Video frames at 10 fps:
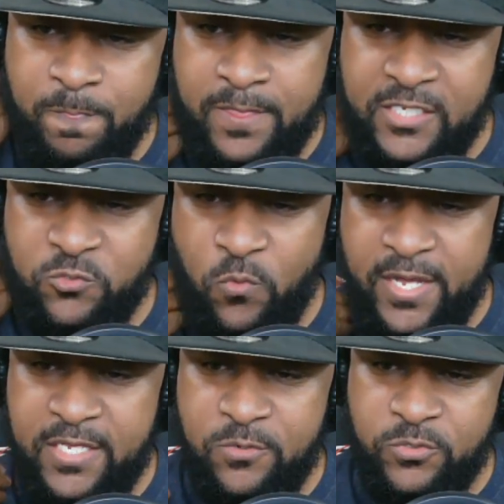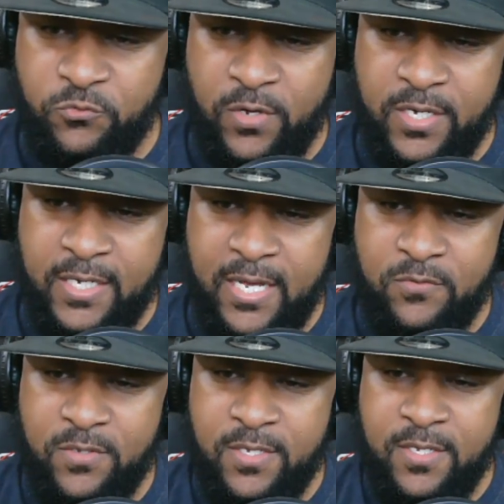That's why he was running
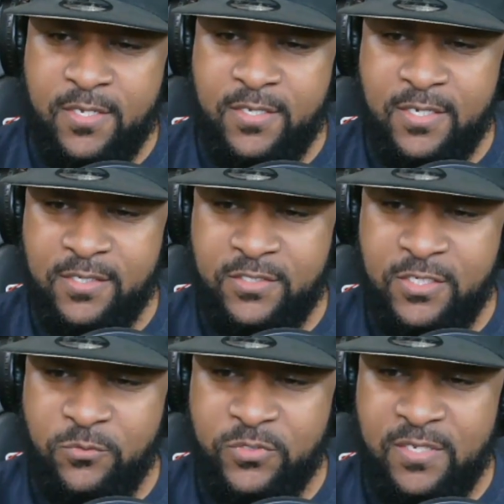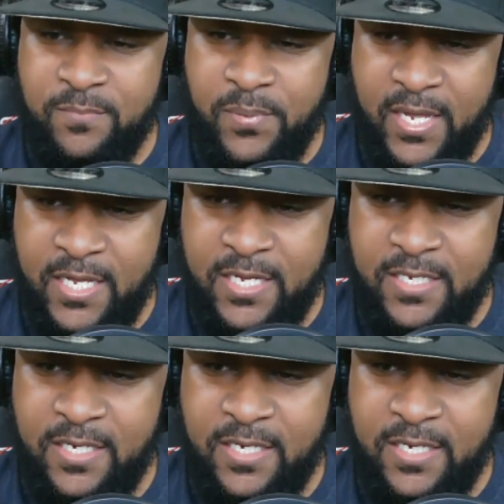out because he was in pain.